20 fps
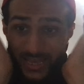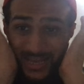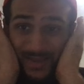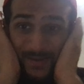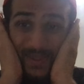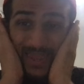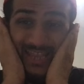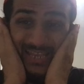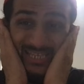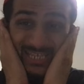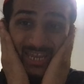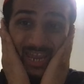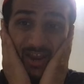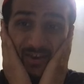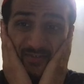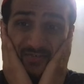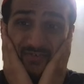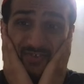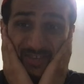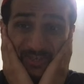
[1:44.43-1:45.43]
8
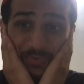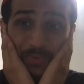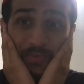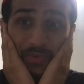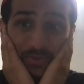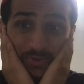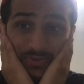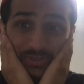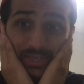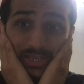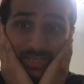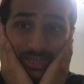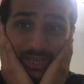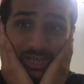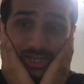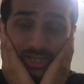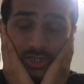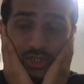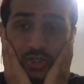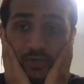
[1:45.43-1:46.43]
categories when we use
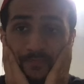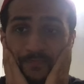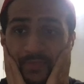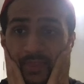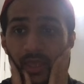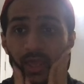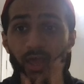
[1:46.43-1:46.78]
nasogastric tube.